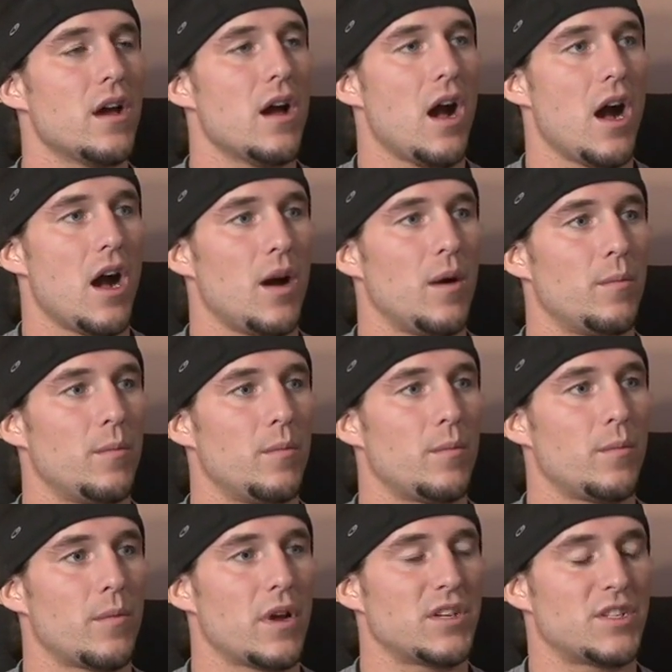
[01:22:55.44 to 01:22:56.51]

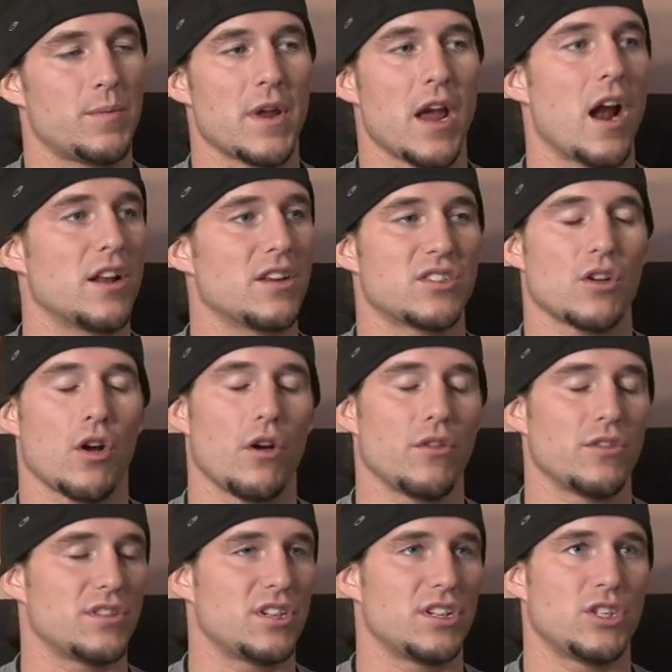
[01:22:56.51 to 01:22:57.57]
And to be honest, all
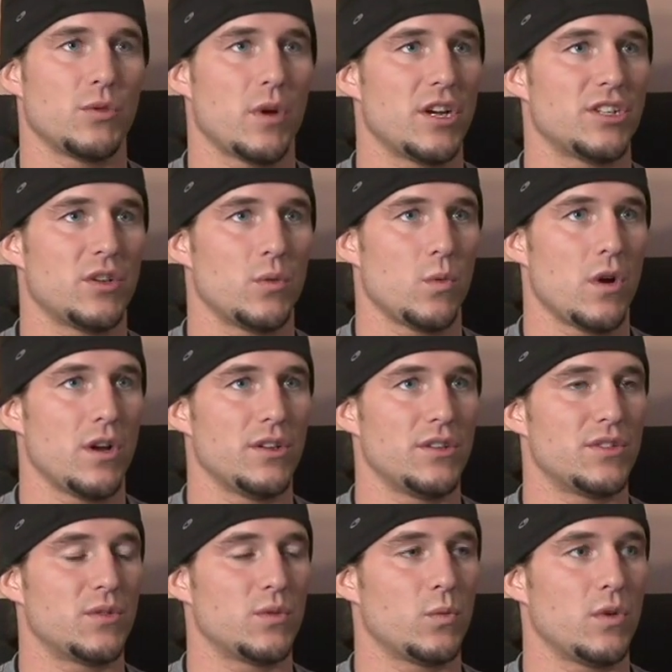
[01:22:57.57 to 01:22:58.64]
the situation
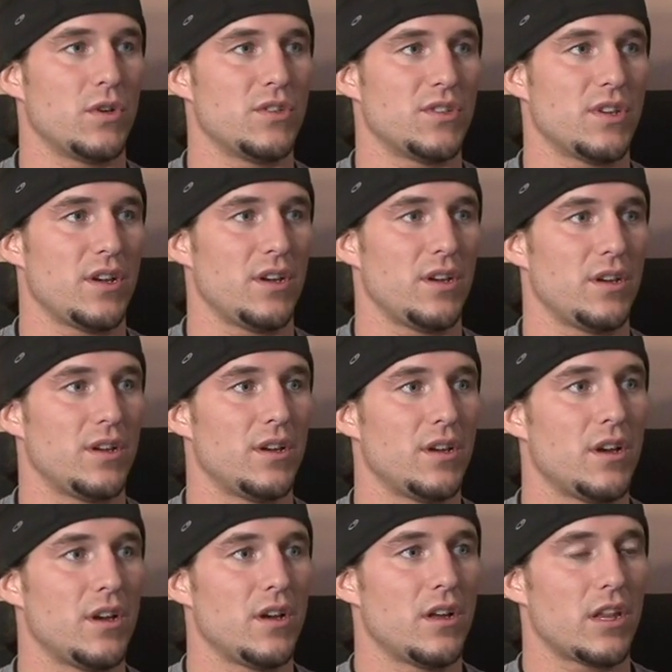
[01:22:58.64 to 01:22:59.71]
was
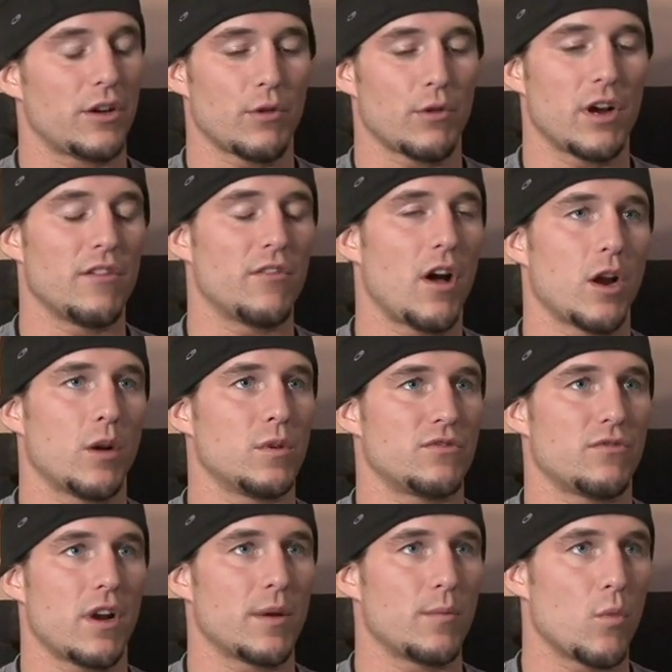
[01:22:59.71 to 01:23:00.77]
like Ring of Honor was
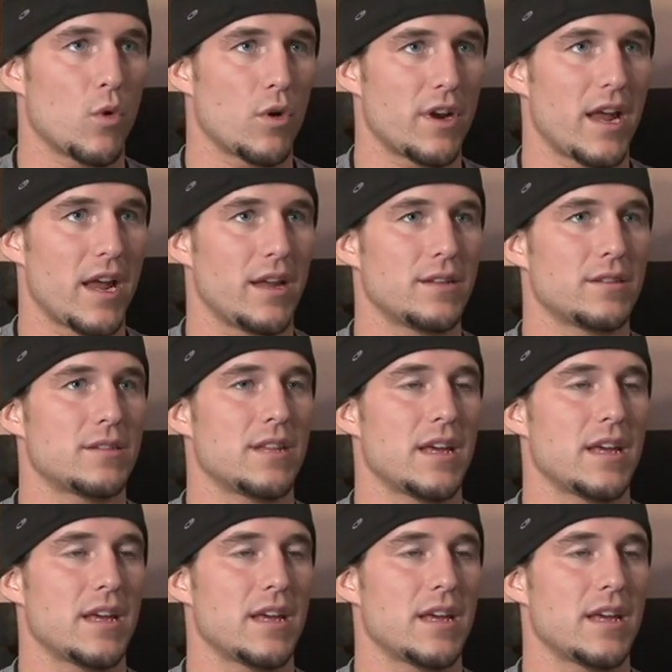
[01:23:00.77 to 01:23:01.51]
running more dates.